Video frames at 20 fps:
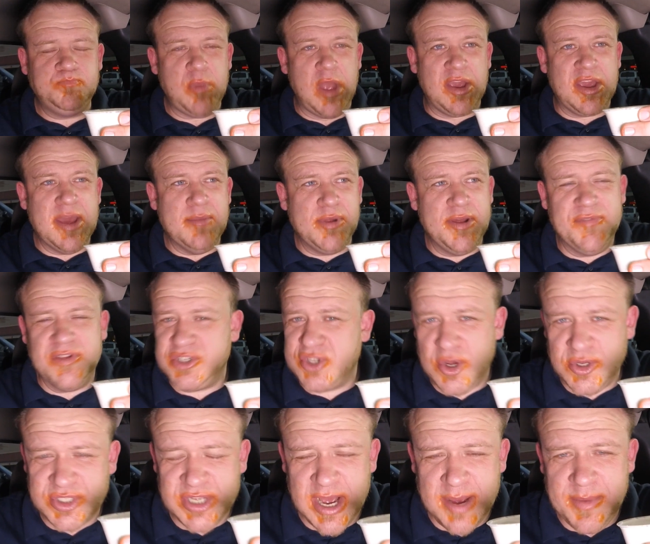I can't believe this
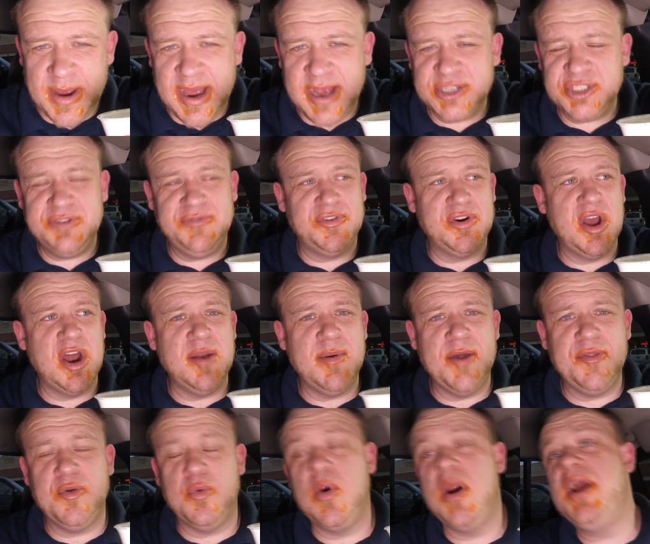whole time I actually forgot about
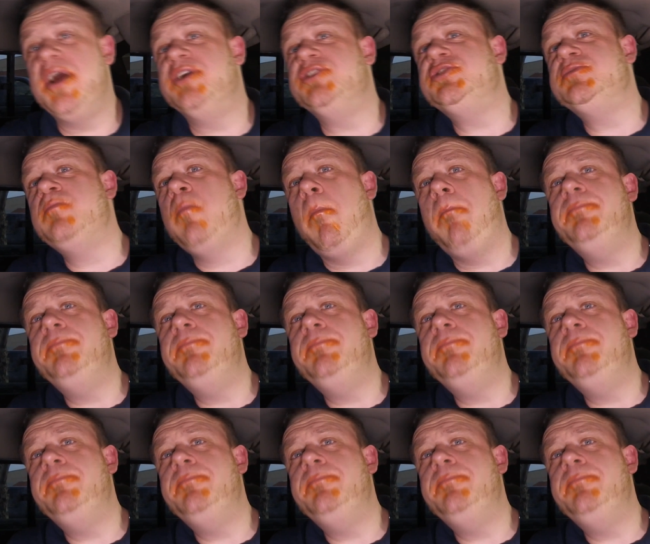the ranch.